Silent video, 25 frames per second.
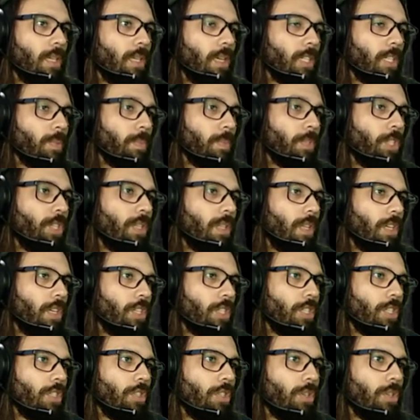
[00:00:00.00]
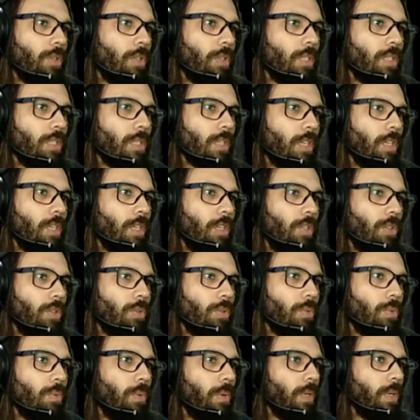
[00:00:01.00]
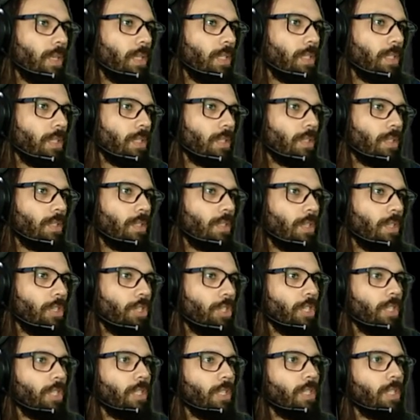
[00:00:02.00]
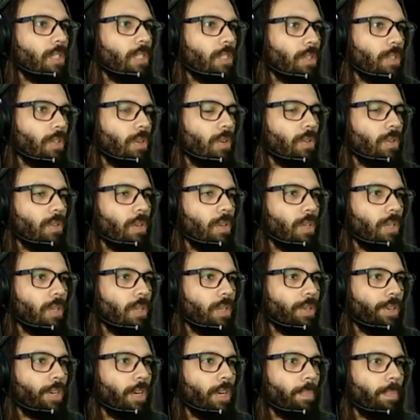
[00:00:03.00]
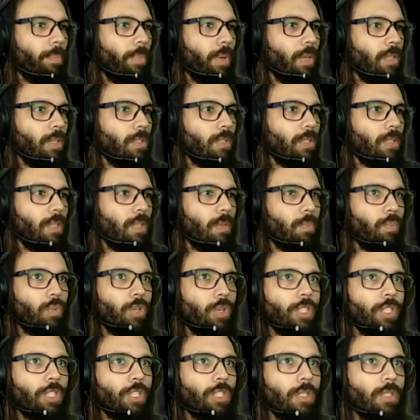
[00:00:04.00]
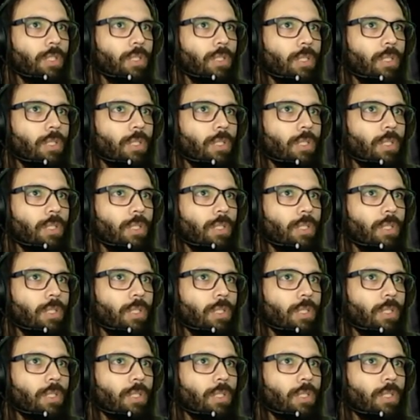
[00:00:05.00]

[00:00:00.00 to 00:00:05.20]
as much attention to this key tool as she does uh, her paints and brushes.